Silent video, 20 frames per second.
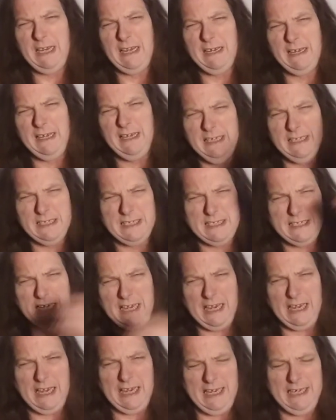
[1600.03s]

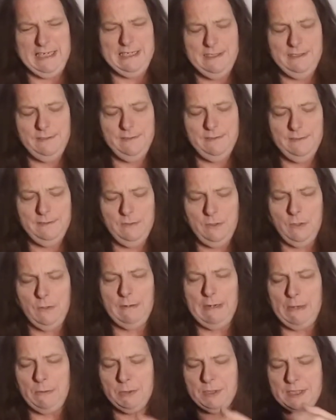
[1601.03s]
inside or
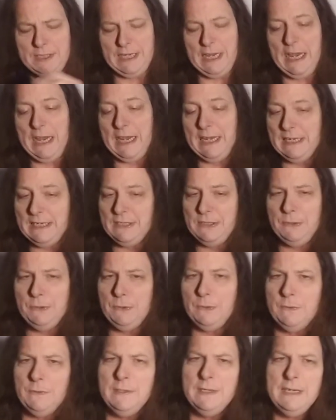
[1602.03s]
outside, do